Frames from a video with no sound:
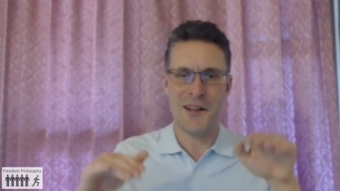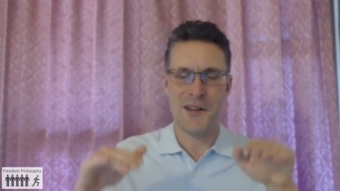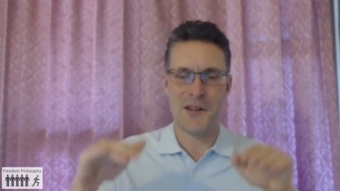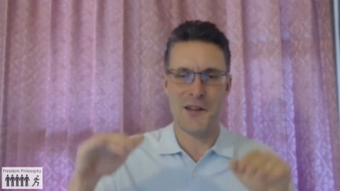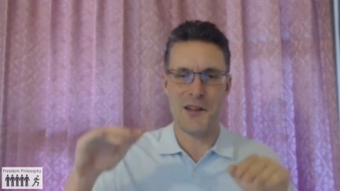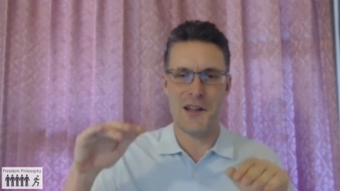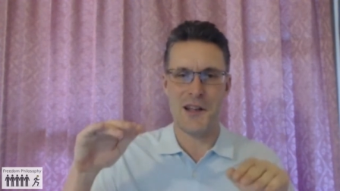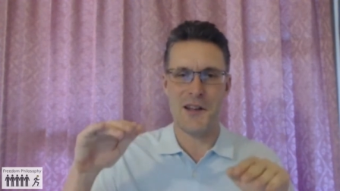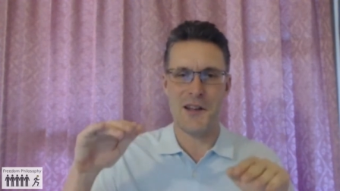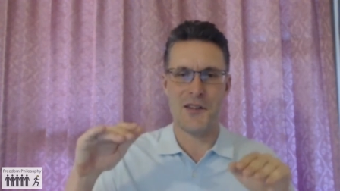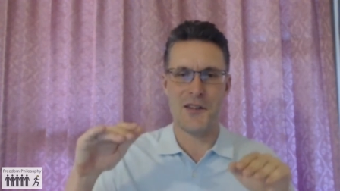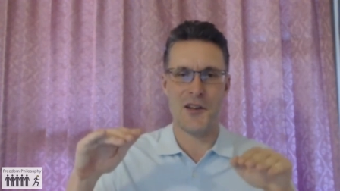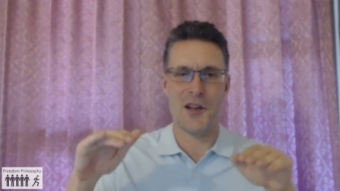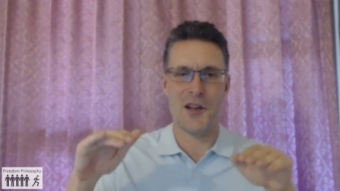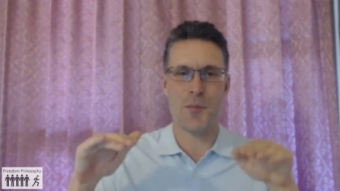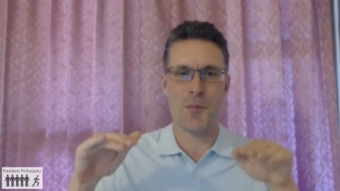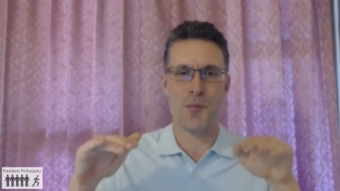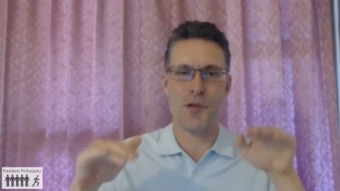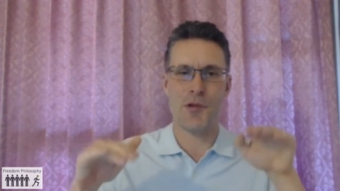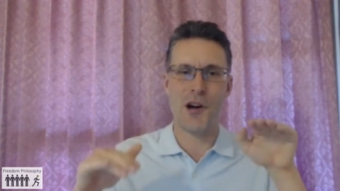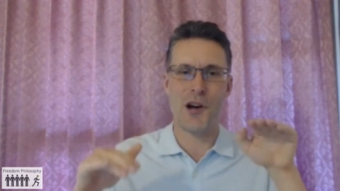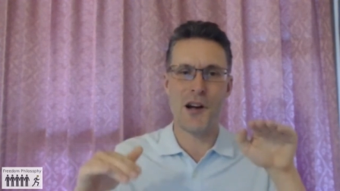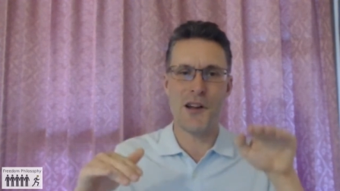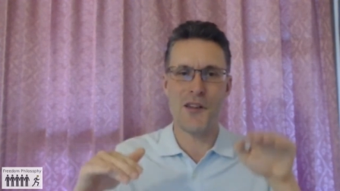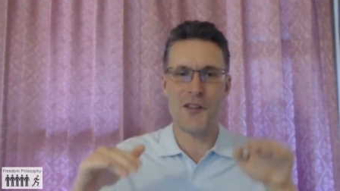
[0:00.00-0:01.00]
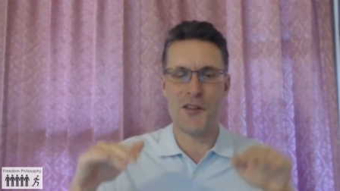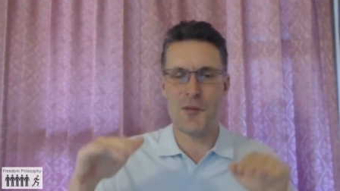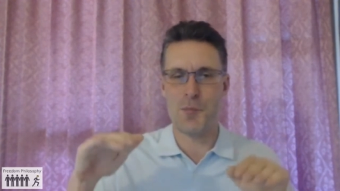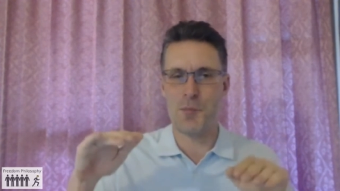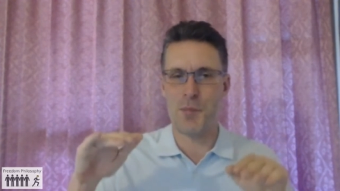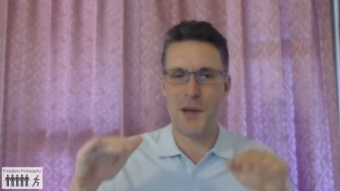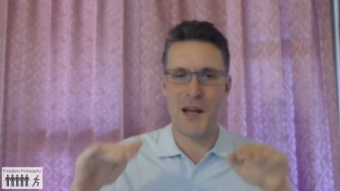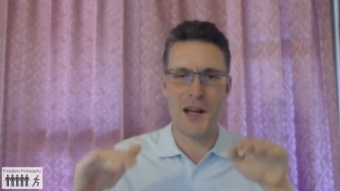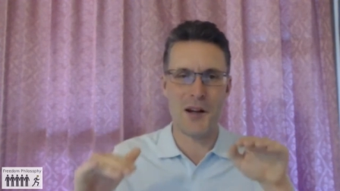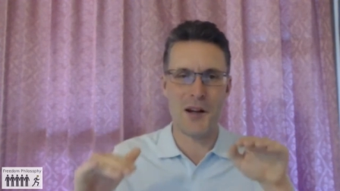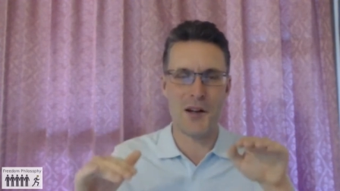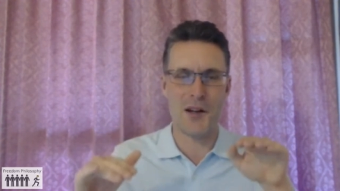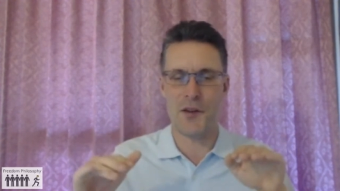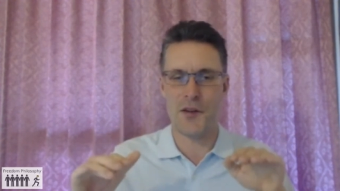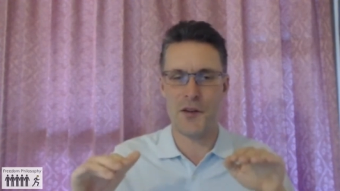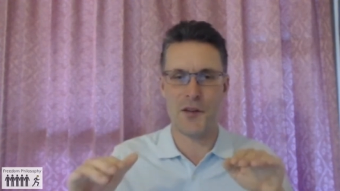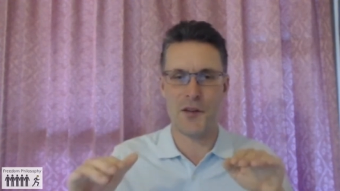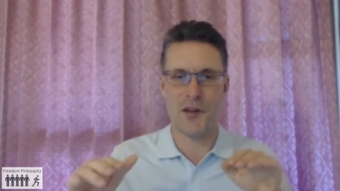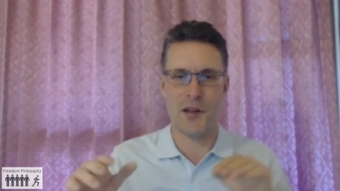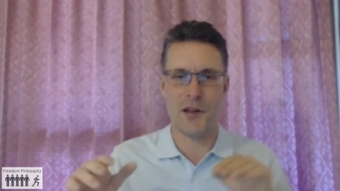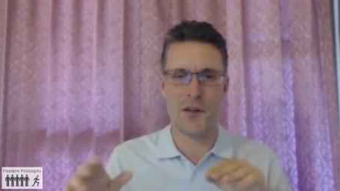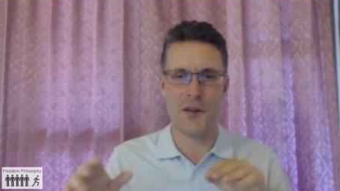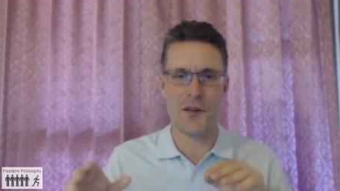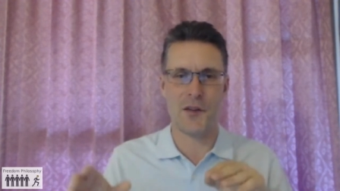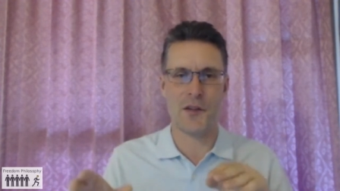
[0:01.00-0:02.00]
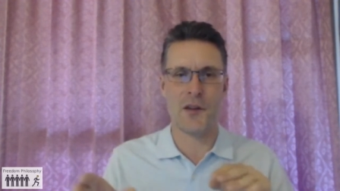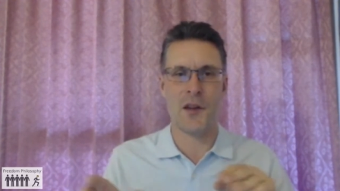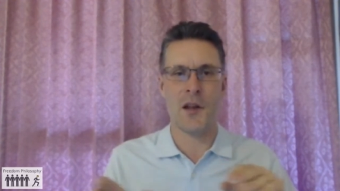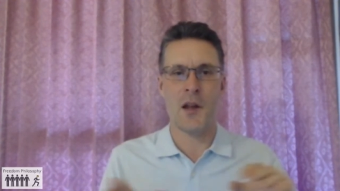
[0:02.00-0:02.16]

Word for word: these uh, price imbalances